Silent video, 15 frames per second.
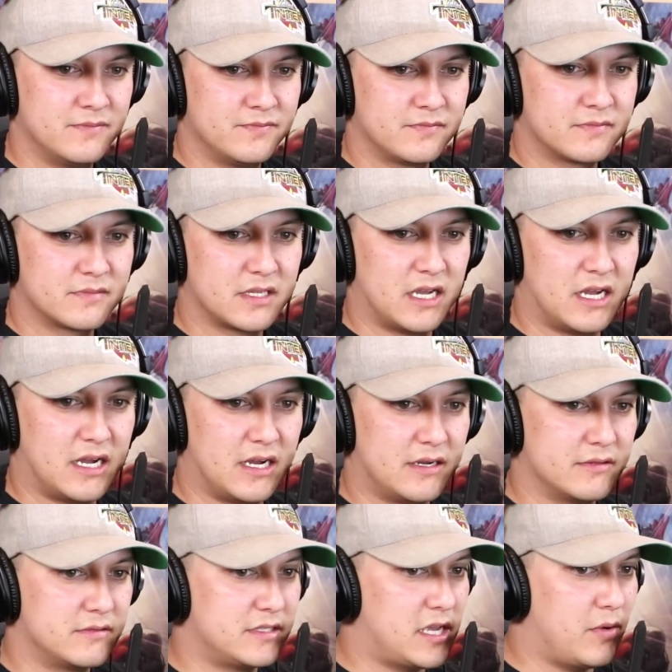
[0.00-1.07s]

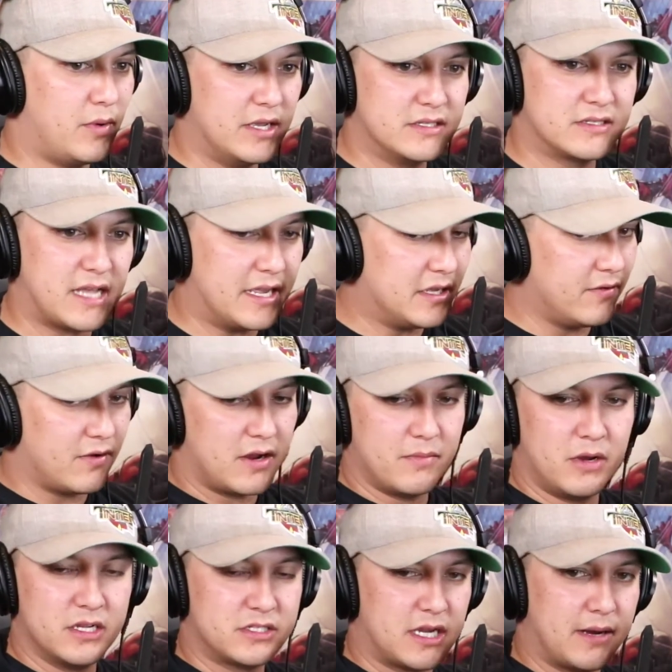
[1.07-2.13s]
Tint Wiz, thank you very
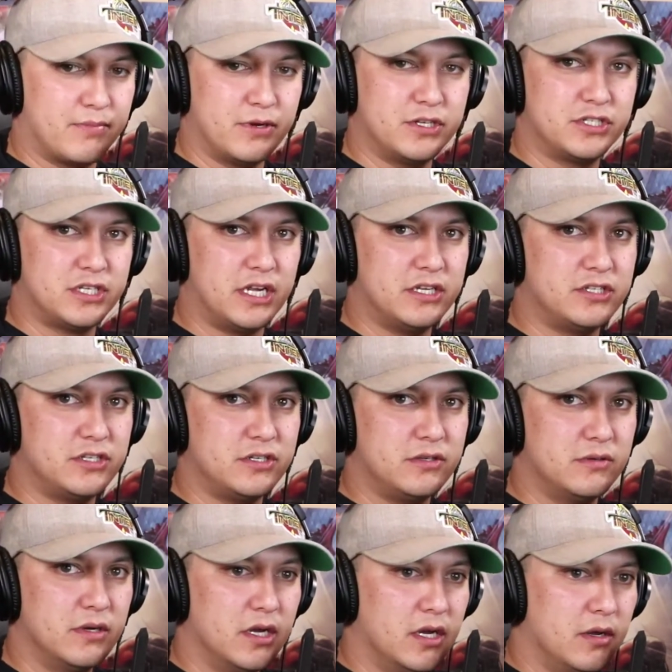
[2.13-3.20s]
much. I appreciate you
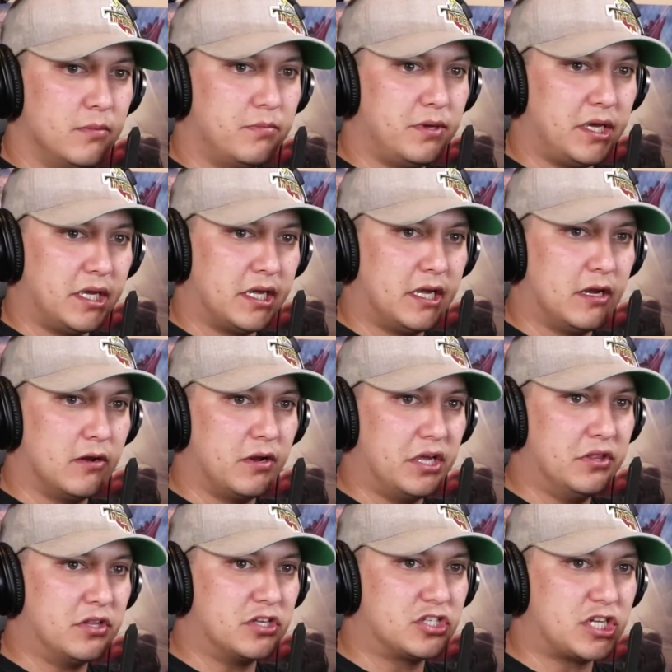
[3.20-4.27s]
being here in the
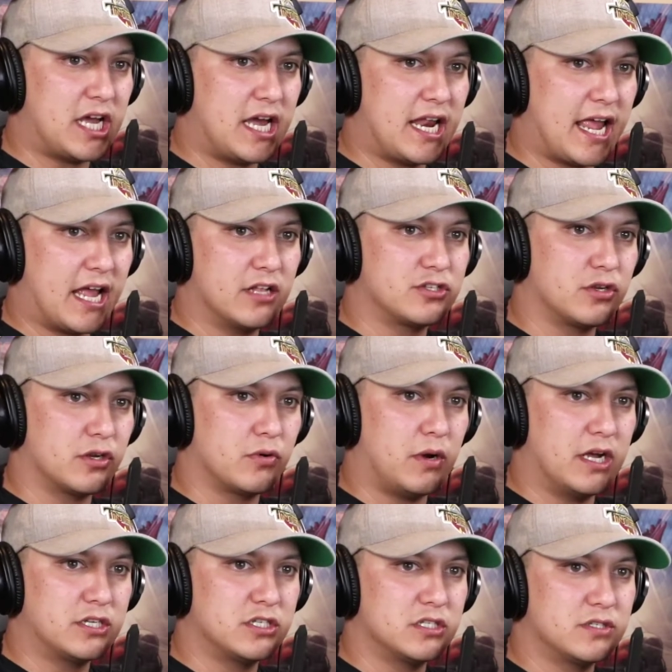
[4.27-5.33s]
chat, answering
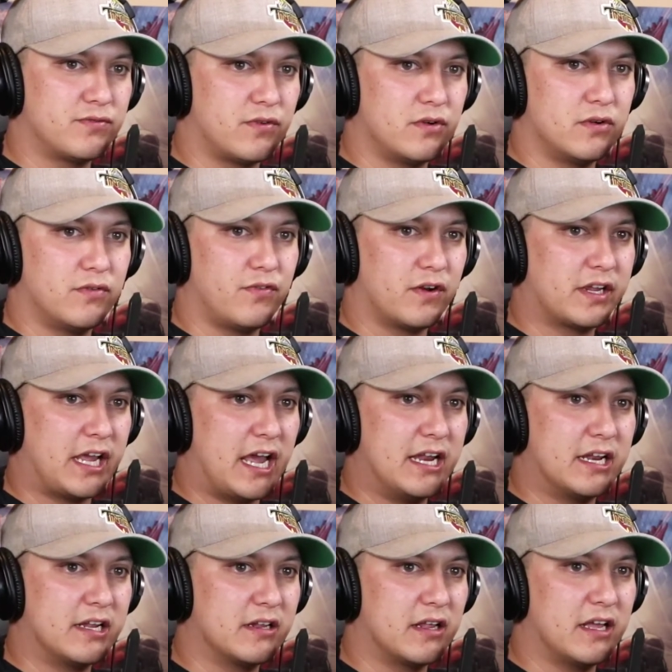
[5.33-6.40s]
questions for Ken
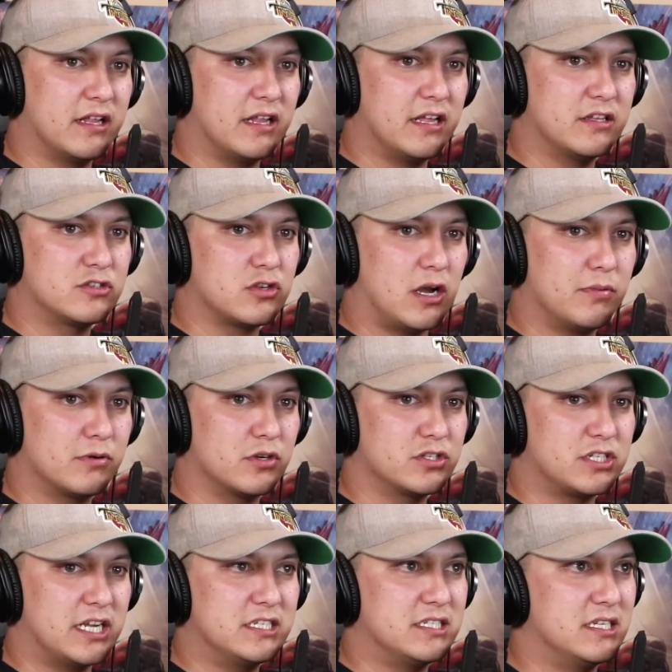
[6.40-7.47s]
and tropical
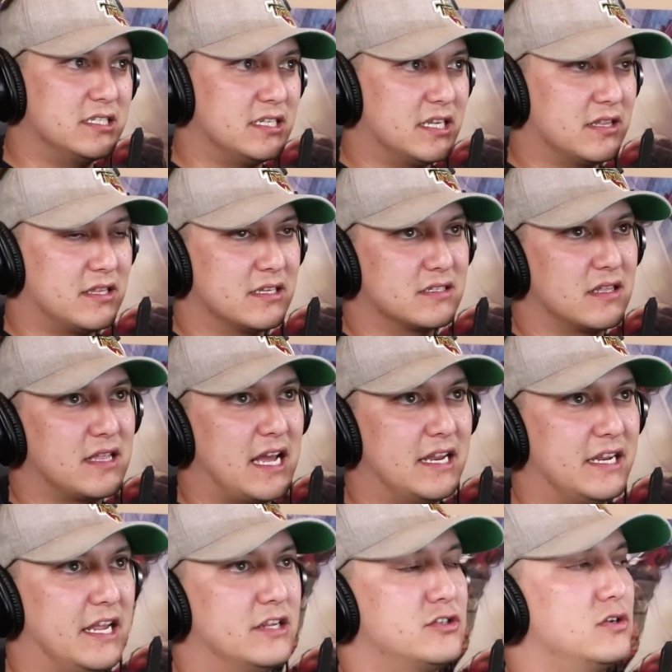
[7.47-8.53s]
shade tinting and things of that
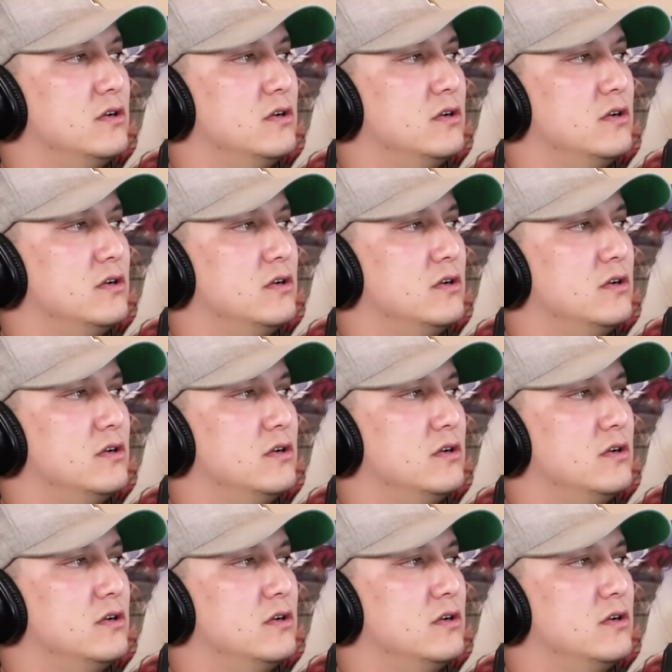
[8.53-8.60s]
nature.